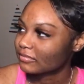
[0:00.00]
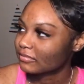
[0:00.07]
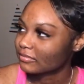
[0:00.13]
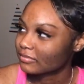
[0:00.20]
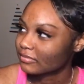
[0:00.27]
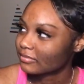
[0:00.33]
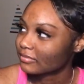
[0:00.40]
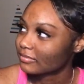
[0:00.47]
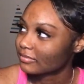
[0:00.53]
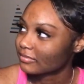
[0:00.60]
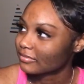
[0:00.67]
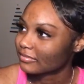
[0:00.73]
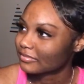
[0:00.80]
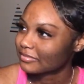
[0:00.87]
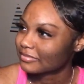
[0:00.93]

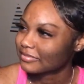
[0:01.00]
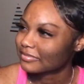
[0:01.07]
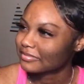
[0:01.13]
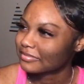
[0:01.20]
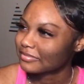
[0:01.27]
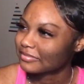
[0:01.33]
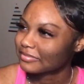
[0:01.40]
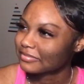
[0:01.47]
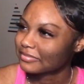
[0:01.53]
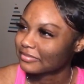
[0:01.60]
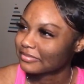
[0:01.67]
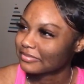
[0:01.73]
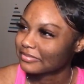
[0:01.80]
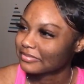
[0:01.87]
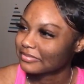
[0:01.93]

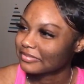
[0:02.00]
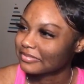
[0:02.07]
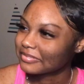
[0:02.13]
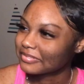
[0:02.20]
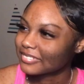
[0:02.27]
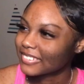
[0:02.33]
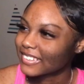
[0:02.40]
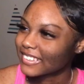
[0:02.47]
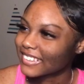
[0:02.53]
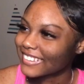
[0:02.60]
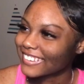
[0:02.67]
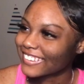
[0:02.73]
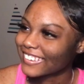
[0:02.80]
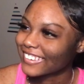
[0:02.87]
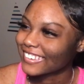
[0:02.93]

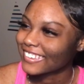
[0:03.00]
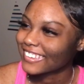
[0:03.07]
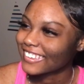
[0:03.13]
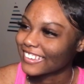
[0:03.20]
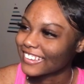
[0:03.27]
(silent)